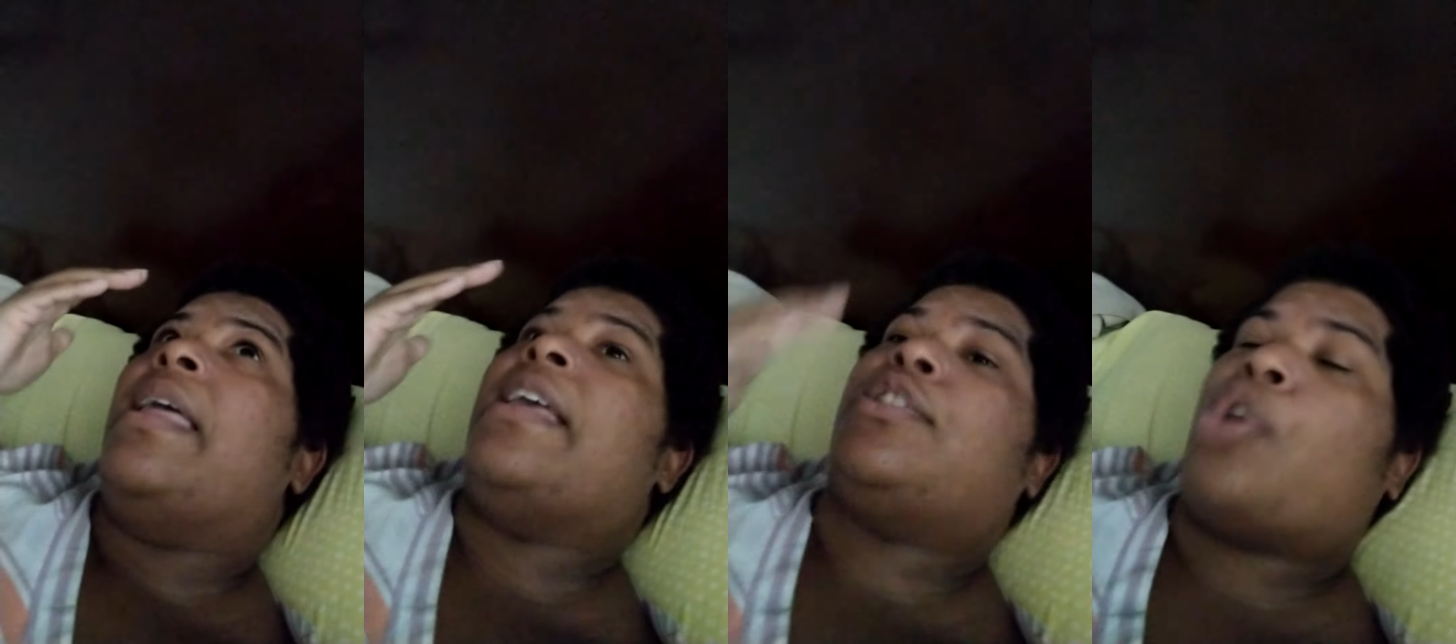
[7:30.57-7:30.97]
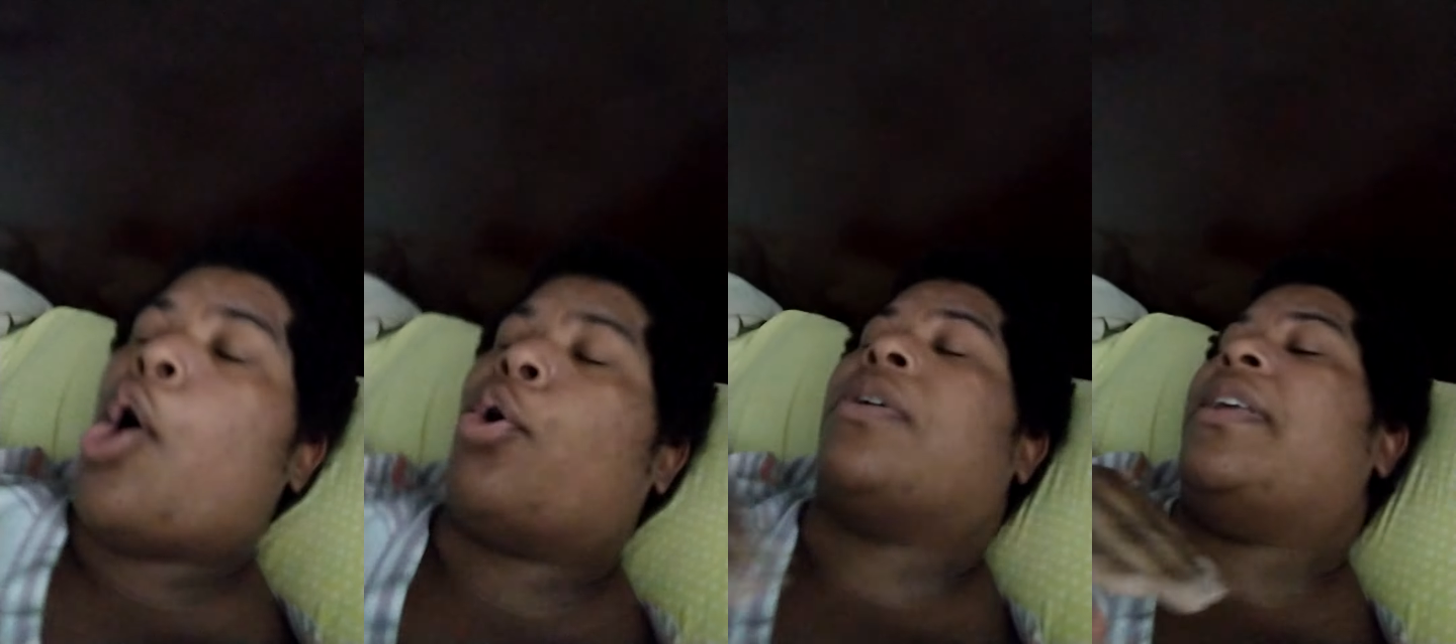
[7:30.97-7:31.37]
He
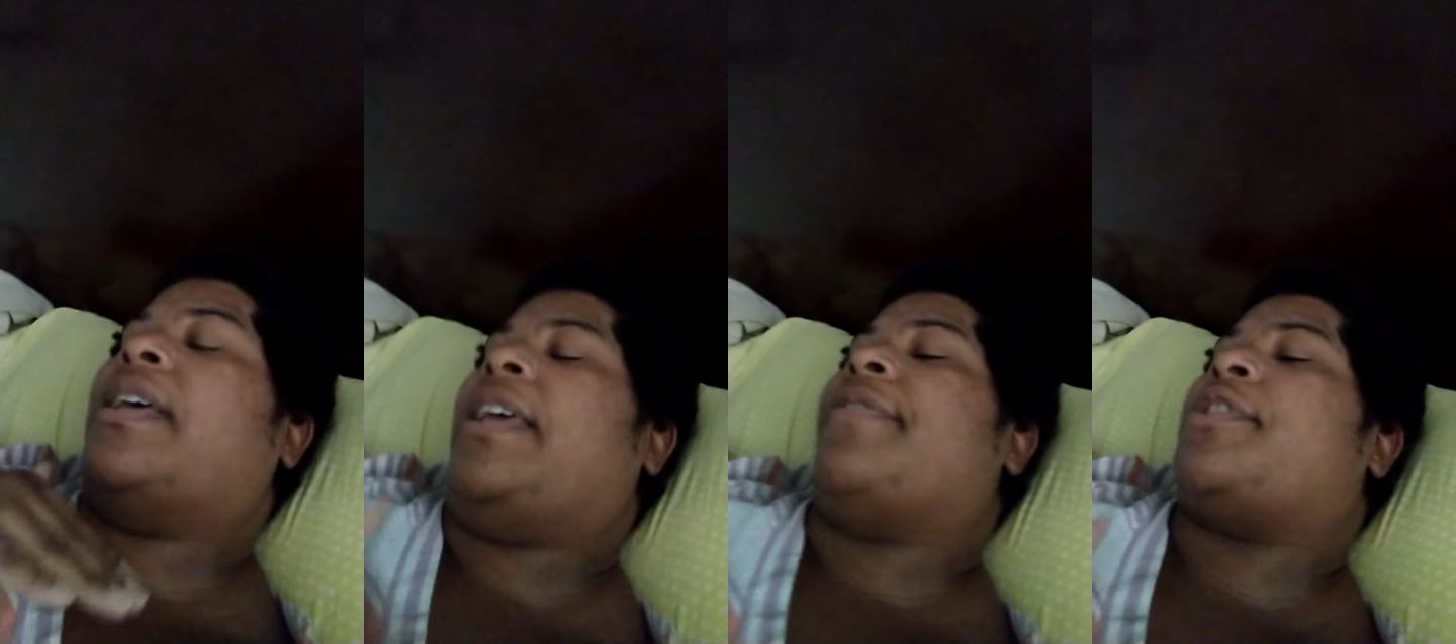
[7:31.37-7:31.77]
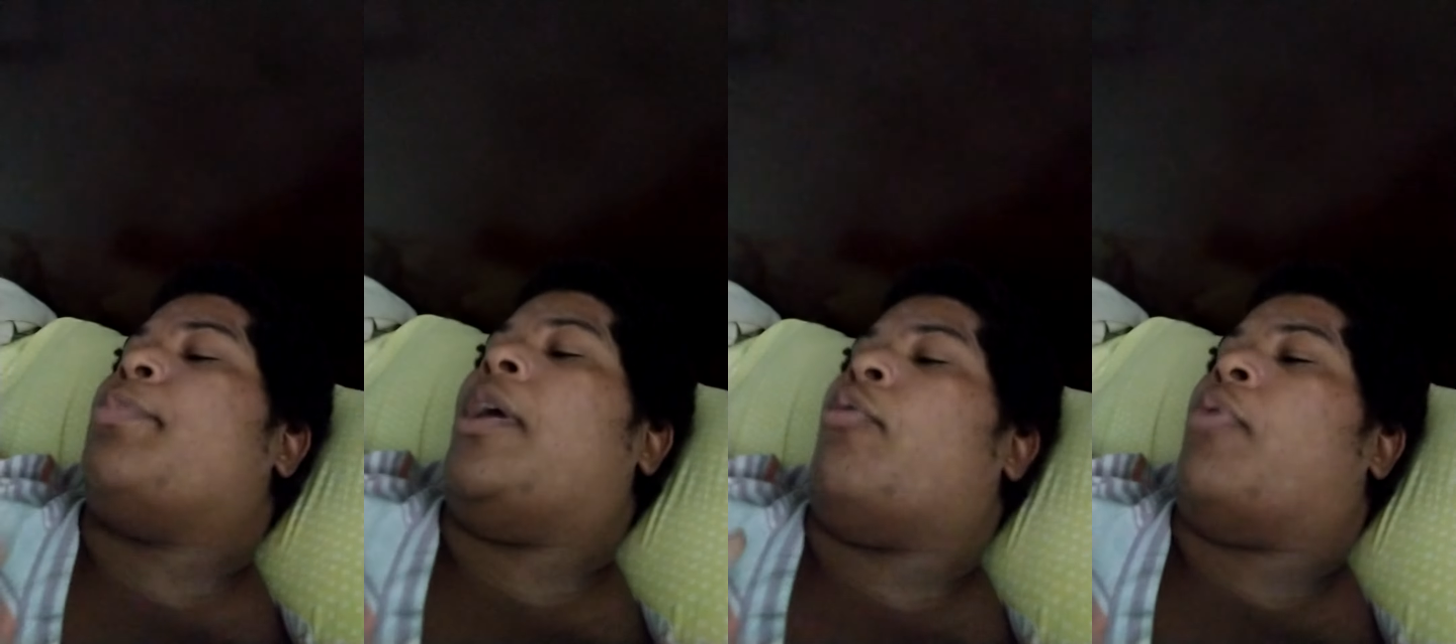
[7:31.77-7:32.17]
totally leaves
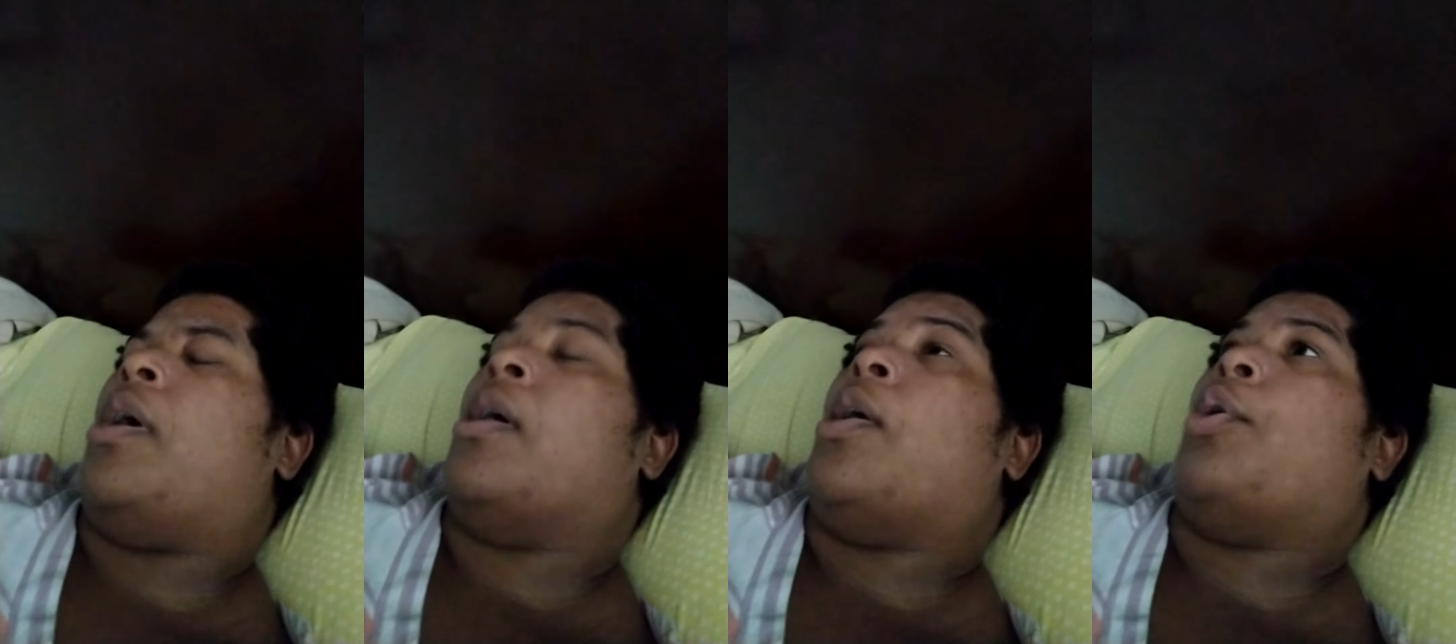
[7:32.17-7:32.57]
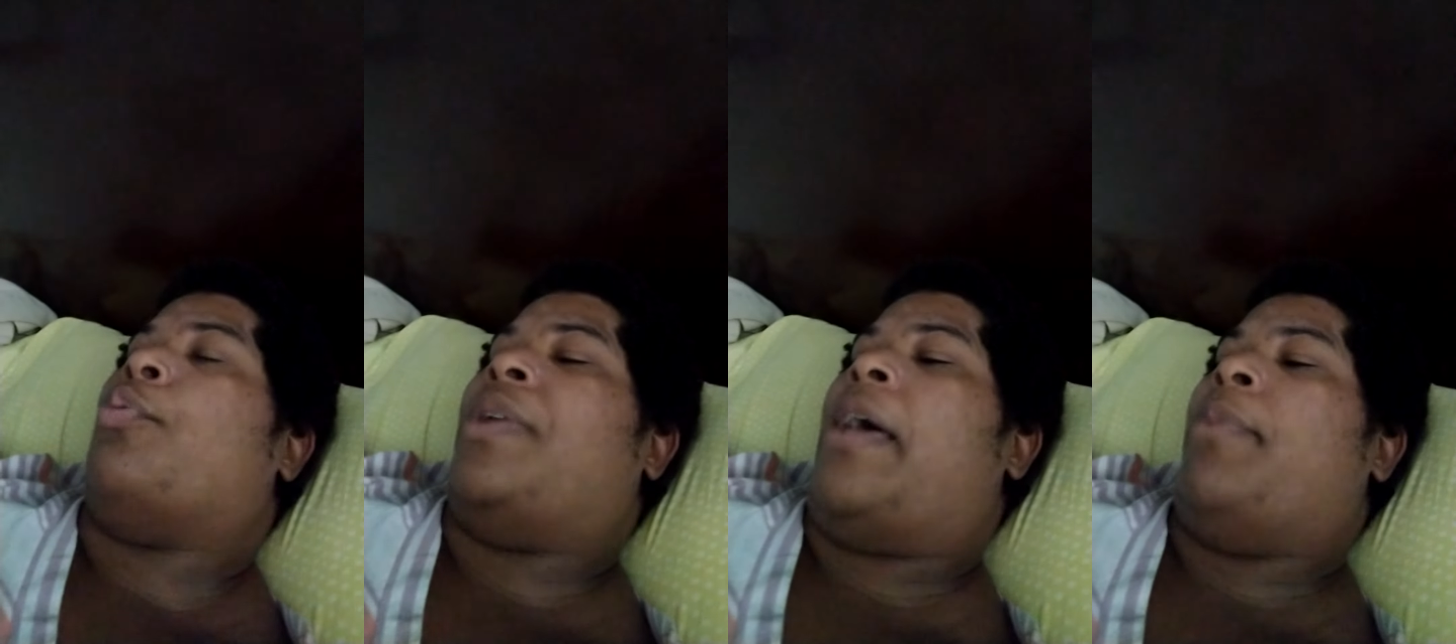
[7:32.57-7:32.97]
me
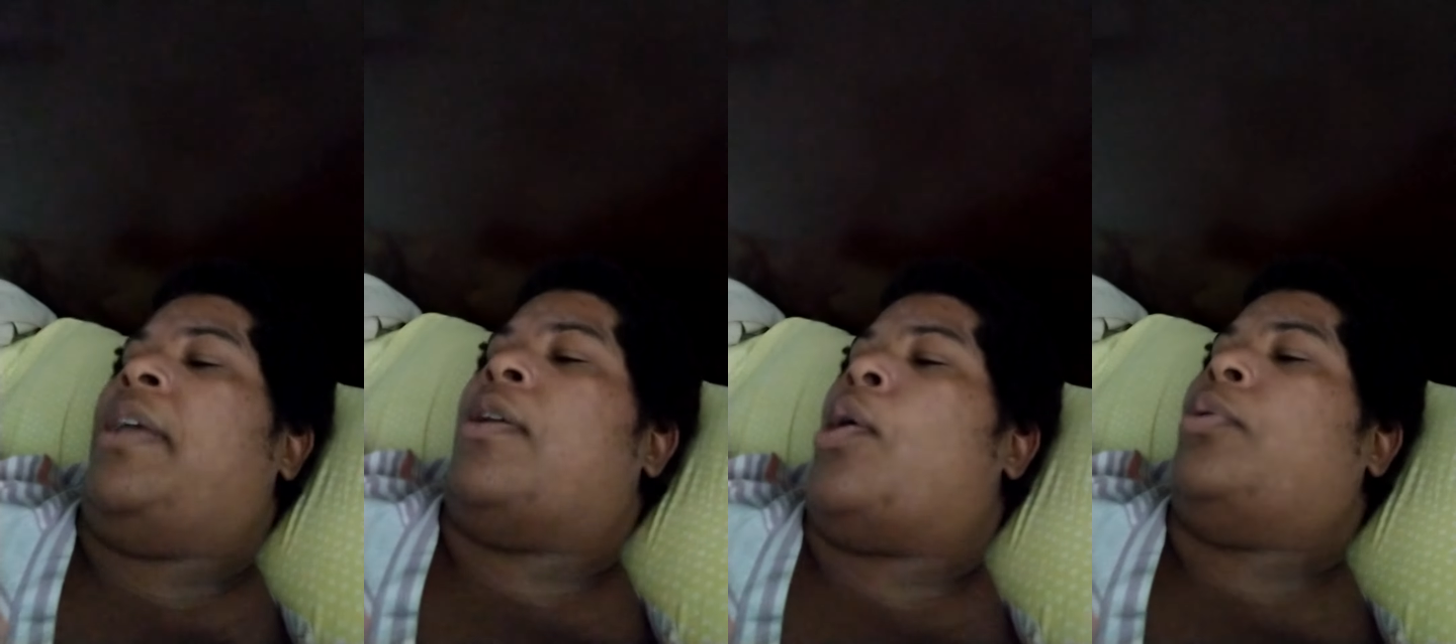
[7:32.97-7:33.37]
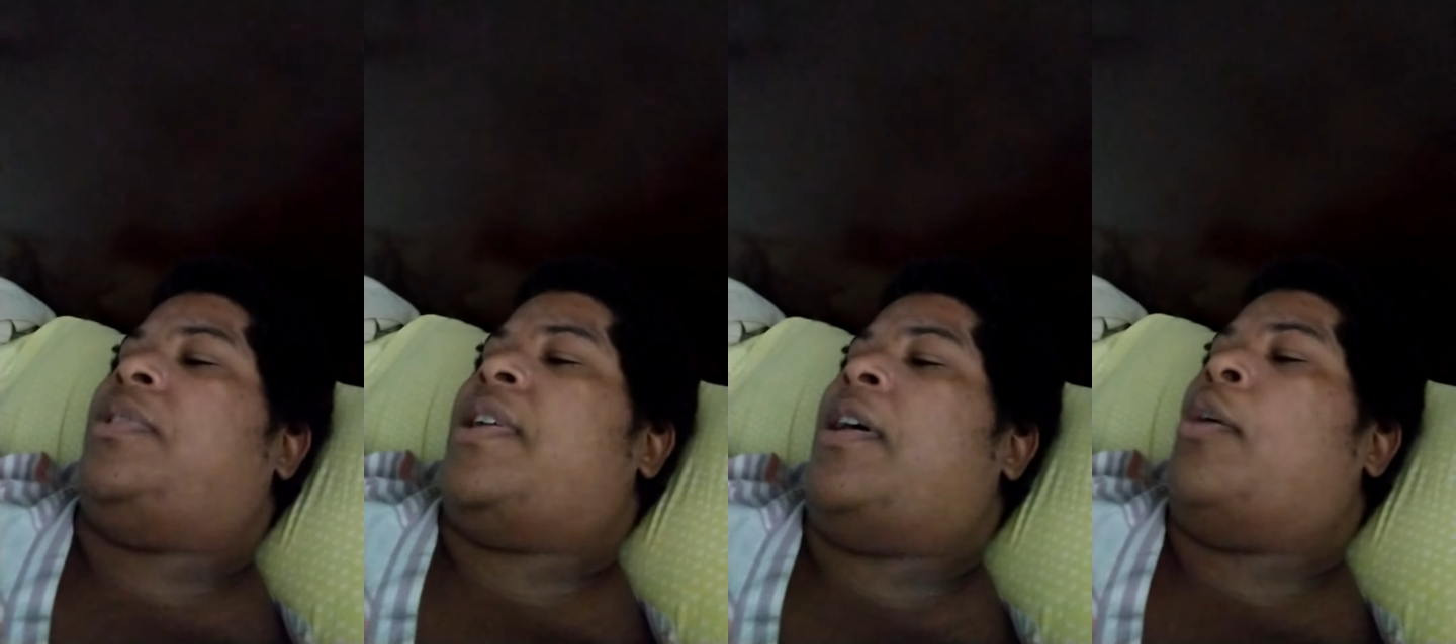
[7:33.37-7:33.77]
alone when I'm in the
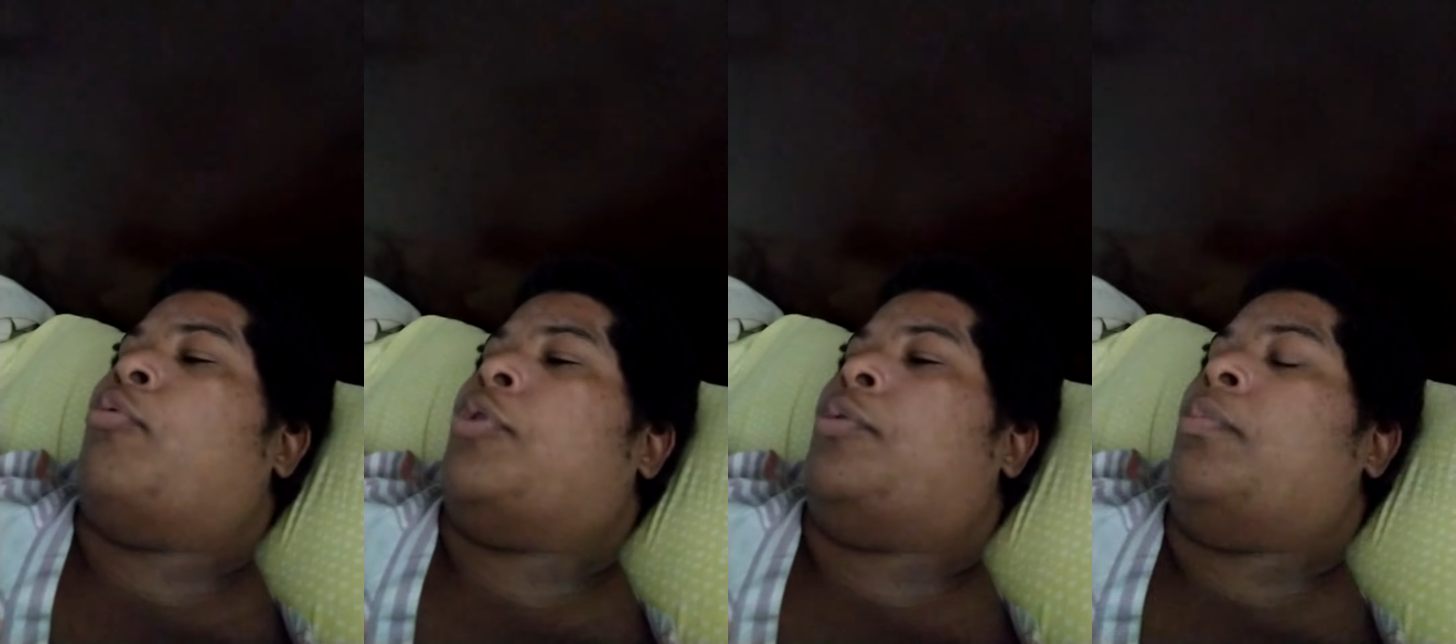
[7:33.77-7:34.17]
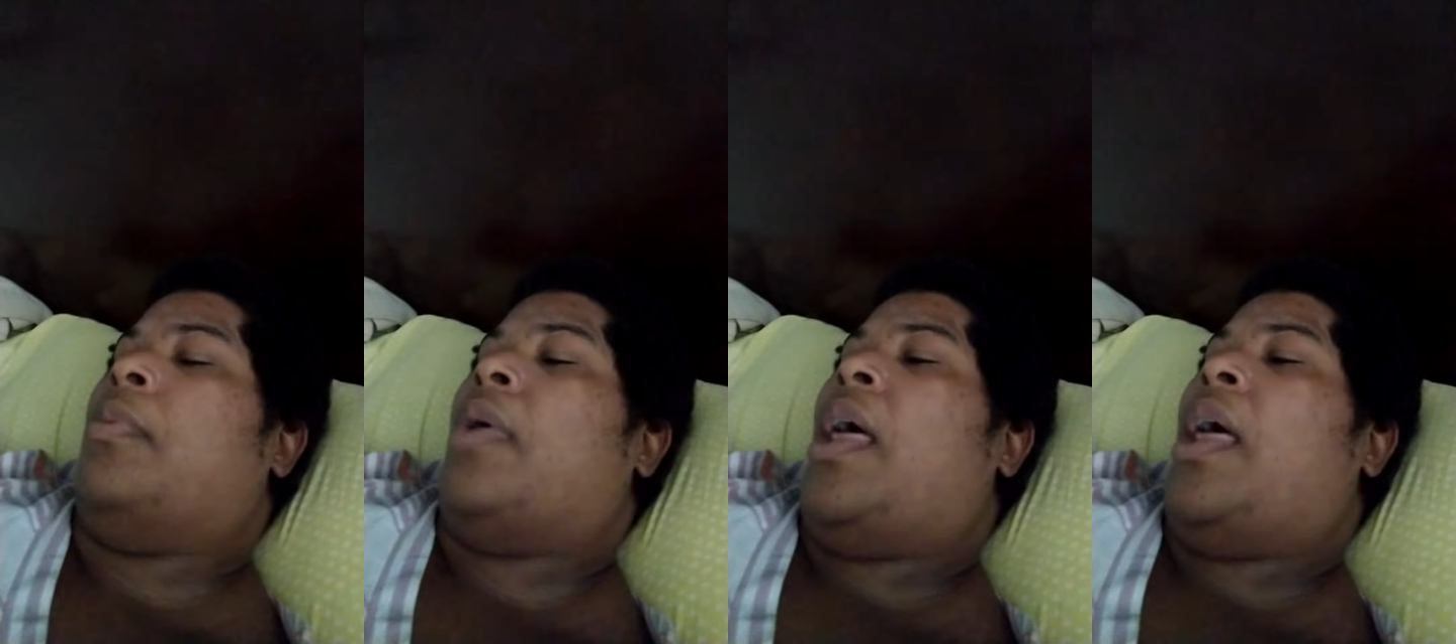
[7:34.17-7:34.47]
hotel room.